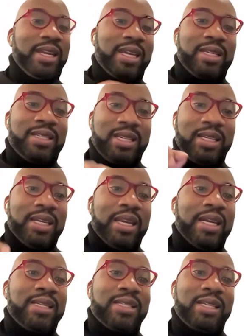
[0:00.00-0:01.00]
18,
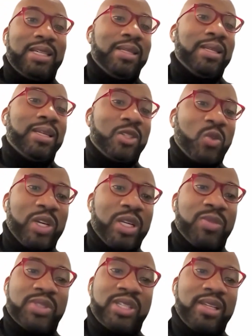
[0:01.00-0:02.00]
19, and
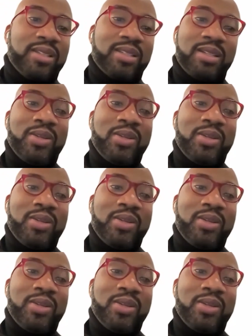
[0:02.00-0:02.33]
20%.